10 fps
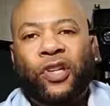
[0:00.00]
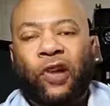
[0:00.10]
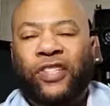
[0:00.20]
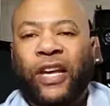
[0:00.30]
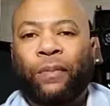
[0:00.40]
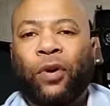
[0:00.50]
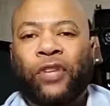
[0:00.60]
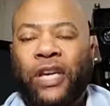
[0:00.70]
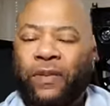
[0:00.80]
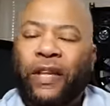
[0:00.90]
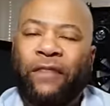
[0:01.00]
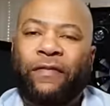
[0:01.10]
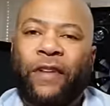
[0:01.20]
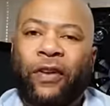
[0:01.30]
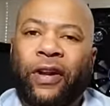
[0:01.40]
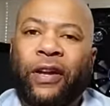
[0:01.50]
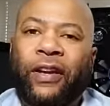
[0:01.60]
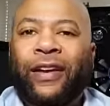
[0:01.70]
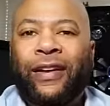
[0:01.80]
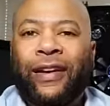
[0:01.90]
our temple, keeping that very,
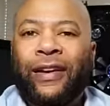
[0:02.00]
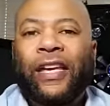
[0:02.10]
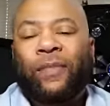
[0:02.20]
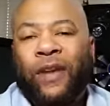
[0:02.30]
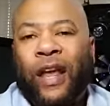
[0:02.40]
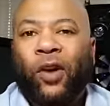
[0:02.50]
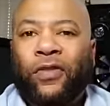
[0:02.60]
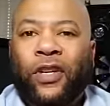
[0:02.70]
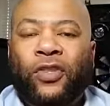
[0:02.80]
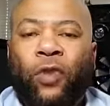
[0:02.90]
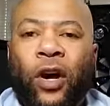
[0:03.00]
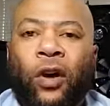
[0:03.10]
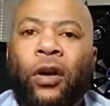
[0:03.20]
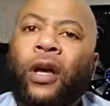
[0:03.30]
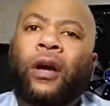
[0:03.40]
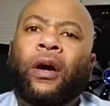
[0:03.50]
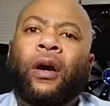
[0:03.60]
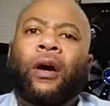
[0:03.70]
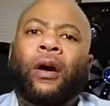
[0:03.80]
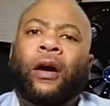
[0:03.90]
keeping that healthy as well.
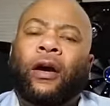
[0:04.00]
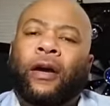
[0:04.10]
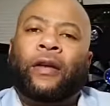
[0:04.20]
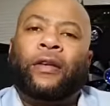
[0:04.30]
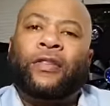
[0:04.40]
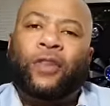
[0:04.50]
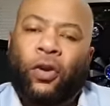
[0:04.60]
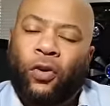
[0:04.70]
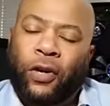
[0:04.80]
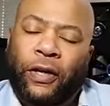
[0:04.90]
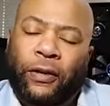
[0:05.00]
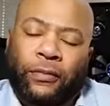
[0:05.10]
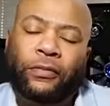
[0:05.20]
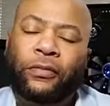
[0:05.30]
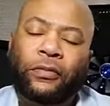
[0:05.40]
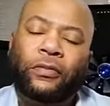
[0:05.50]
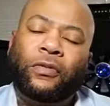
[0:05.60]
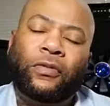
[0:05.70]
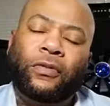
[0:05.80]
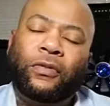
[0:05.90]
So,
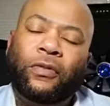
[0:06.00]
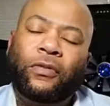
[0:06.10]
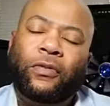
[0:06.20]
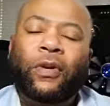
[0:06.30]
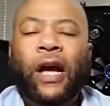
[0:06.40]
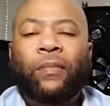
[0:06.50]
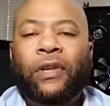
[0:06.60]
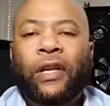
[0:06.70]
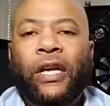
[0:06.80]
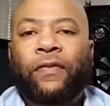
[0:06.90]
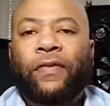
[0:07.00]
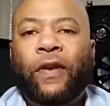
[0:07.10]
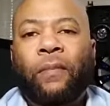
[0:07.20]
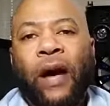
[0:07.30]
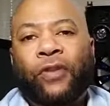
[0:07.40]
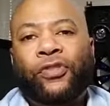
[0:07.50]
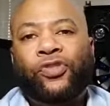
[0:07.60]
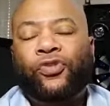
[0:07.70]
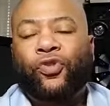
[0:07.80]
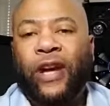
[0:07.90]
what I believe about
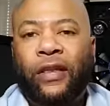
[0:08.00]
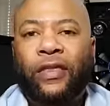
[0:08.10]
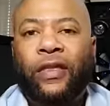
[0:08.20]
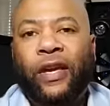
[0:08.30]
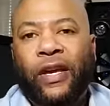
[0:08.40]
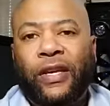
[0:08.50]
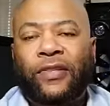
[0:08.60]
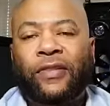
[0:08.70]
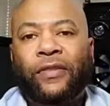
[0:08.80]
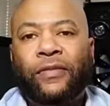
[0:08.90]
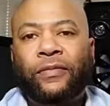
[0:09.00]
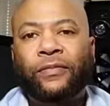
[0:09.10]
strength is,